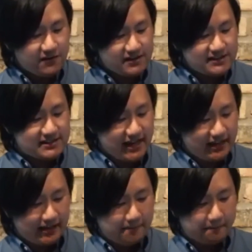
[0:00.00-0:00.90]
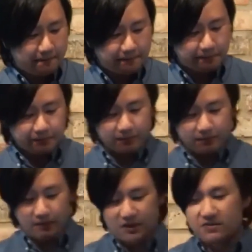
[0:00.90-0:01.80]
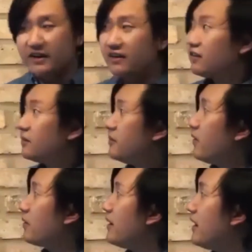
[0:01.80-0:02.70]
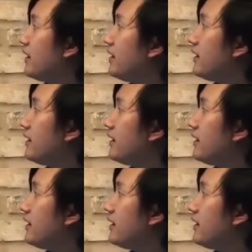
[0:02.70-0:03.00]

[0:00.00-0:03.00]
Salem. Let's read a little bit more about it.